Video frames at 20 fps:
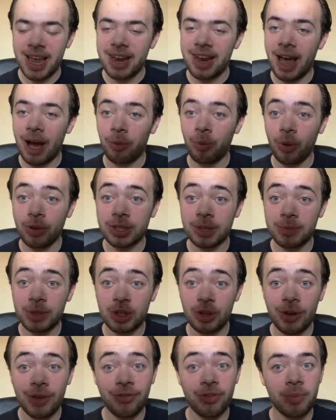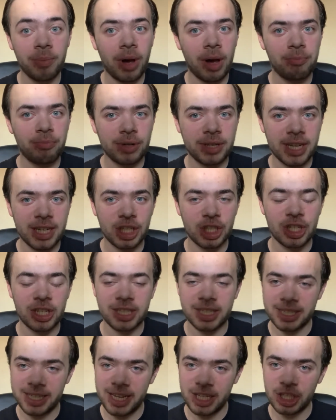Now what I'm doing for my
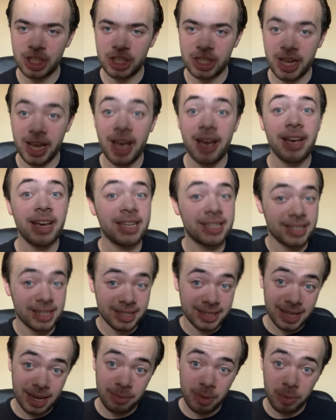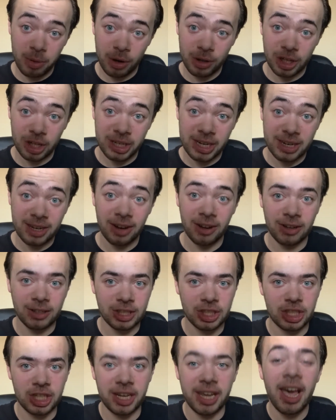predictions this year, it's the same approach I did
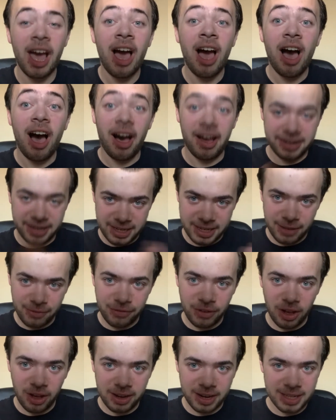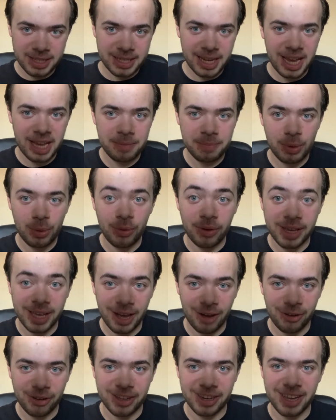last year. I did it via the table
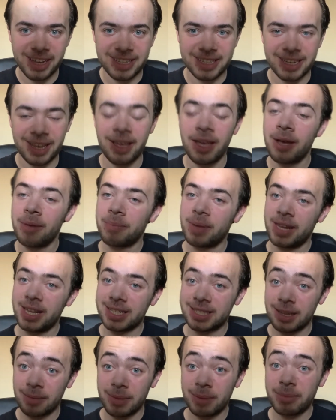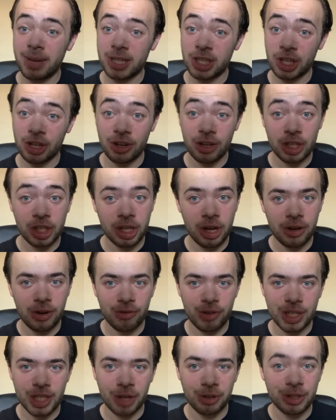calculator, but this time I'm actually going to show the
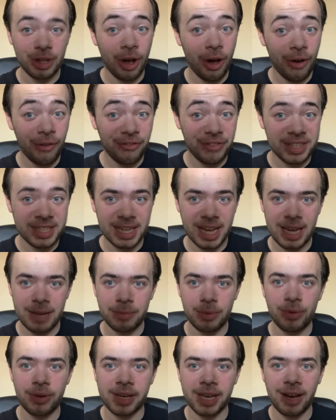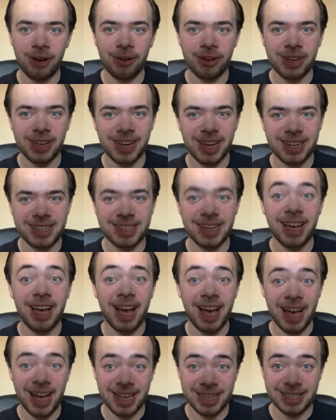results of the table calculator
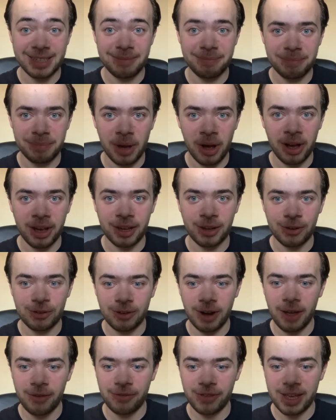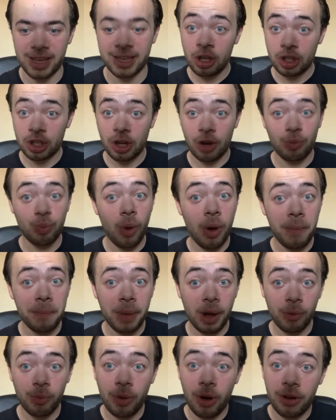as my graphic. So one
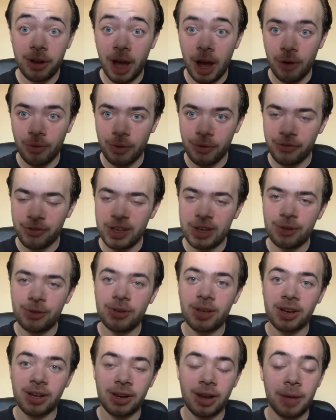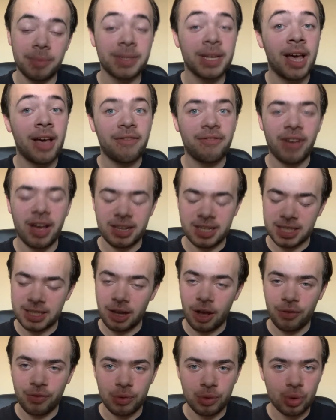by one I'll reveal the clubs that
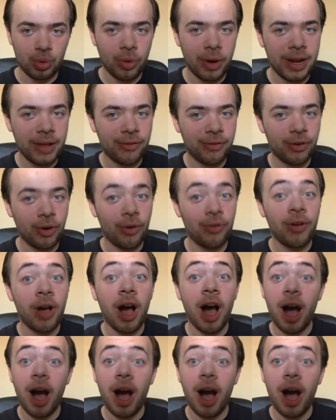start from 24th